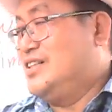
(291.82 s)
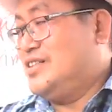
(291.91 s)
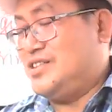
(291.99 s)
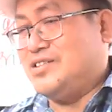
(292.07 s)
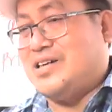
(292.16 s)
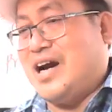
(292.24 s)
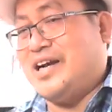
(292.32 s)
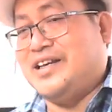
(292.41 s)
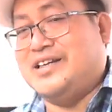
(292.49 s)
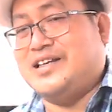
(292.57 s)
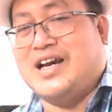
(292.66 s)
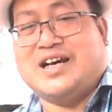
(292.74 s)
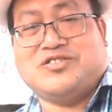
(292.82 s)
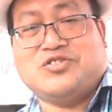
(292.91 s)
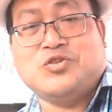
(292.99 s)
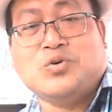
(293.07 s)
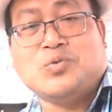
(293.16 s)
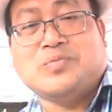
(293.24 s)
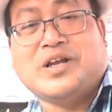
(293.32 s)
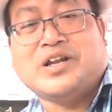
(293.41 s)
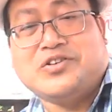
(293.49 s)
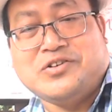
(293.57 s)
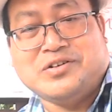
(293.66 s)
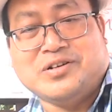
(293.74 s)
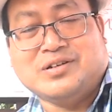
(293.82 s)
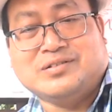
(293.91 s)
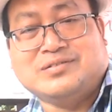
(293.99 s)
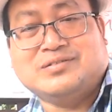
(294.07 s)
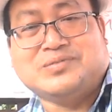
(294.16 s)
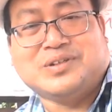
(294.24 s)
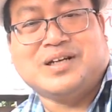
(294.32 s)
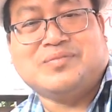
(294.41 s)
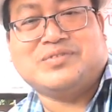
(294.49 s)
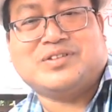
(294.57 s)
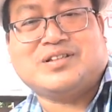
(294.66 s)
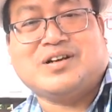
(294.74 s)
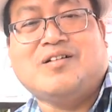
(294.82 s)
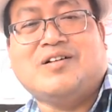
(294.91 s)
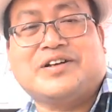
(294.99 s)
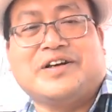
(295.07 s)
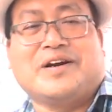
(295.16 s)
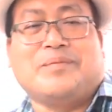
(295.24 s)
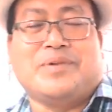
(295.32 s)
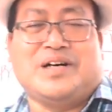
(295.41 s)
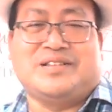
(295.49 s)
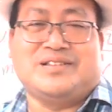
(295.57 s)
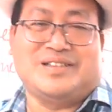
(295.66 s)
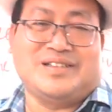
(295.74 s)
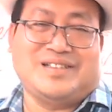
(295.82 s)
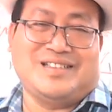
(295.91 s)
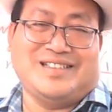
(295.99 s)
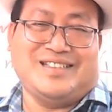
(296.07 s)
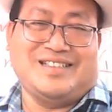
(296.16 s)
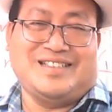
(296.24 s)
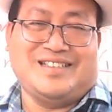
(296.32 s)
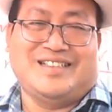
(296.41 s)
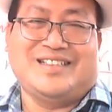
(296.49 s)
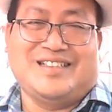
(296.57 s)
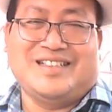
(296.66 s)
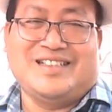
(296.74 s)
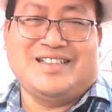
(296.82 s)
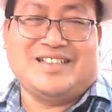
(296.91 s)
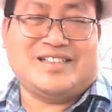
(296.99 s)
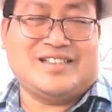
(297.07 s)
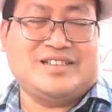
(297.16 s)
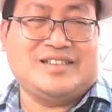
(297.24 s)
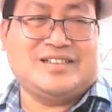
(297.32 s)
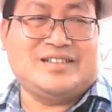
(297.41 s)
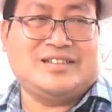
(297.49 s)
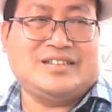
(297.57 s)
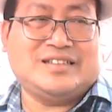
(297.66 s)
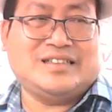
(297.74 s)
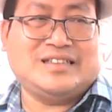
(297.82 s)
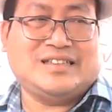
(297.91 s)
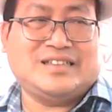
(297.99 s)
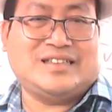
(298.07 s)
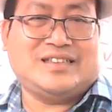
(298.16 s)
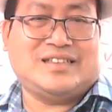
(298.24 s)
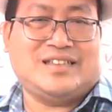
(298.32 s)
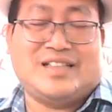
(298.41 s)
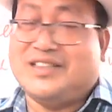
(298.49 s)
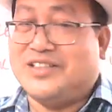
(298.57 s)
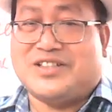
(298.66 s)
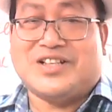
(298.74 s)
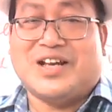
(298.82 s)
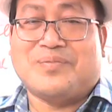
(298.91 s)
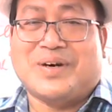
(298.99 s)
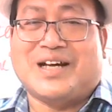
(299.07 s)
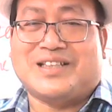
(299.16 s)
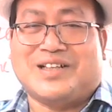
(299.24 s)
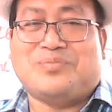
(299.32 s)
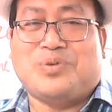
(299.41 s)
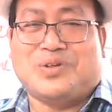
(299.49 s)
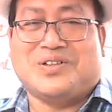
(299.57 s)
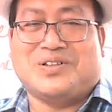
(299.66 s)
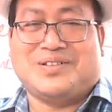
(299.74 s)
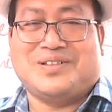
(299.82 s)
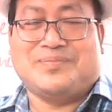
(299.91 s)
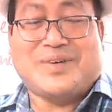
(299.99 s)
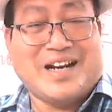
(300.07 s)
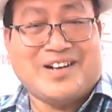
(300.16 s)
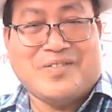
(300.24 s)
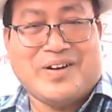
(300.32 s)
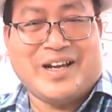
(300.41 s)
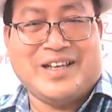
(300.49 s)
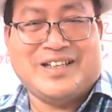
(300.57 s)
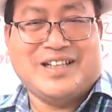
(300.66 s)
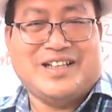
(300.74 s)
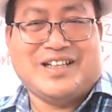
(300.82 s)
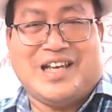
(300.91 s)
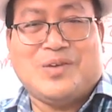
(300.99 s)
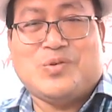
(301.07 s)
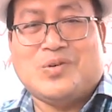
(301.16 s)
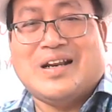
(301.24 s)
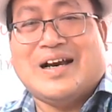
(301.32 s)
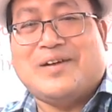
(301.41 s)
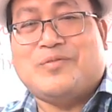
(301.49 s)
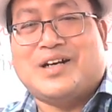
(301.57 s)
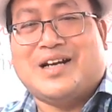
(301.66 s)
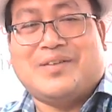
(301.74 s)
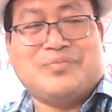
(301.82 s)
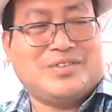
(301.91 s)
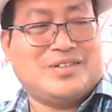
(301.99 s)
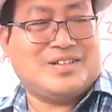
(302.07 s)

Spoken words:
So I assume that you know what I'm talking about. So this is Janpha Thadphoothon. By the way, if you like what I'm